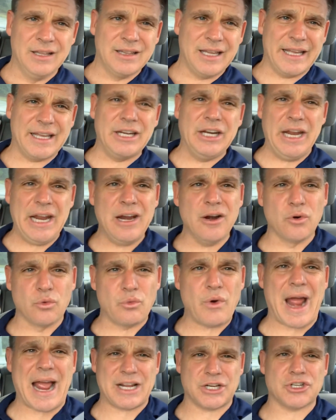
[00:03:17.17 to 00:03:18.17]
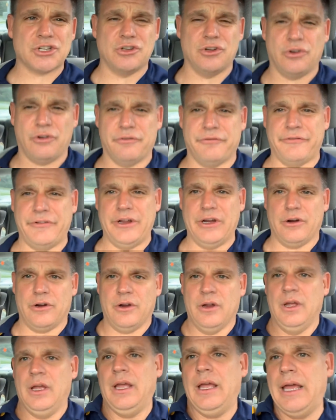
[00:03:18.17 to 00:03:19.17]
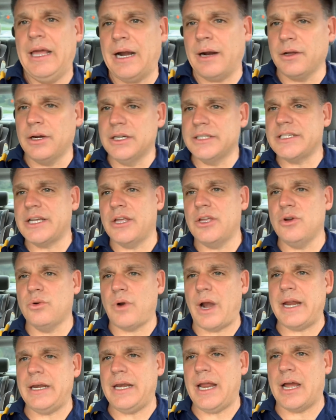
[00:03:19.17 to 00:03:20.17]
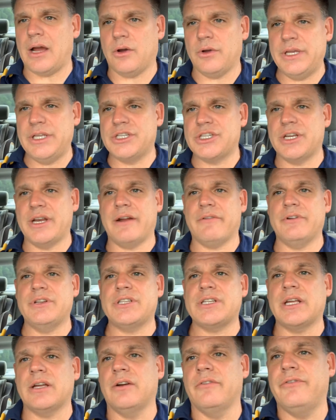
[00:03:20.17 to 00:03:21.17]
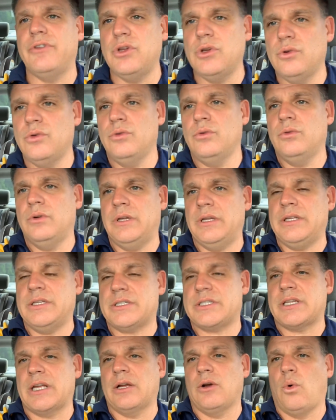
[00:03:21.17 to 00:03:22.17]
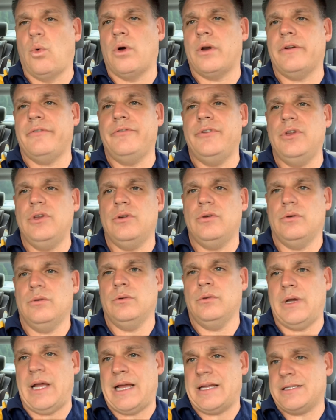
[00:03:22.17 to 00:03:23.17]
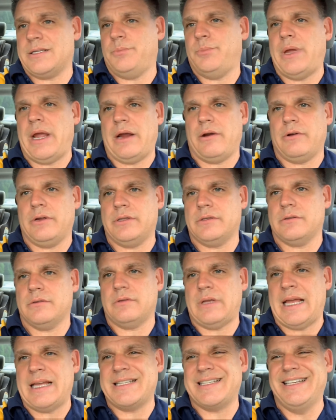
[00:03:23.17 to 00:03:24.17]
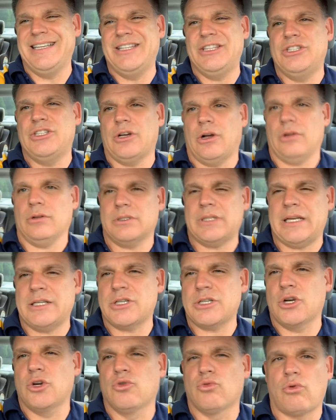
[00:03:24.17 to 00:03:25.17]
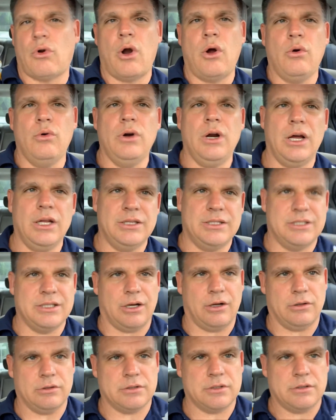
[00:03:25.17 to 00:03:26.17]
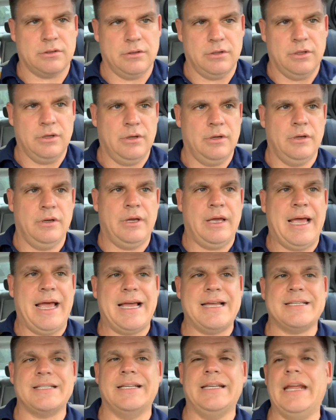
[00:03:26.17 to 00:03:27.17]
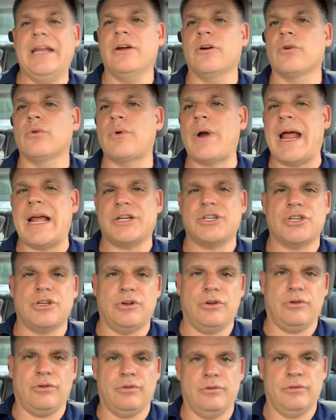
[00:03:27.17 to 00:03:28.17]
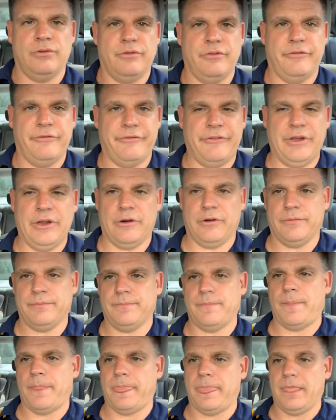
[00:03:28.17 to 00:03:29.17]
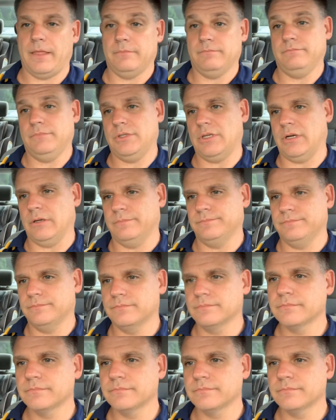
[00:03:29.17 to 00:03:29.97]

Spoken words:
Like an irrational fear. And I'm going to tell you right now, each and every single one of you, as a parent, as an adult, as a grown adult, has an irrational fear. So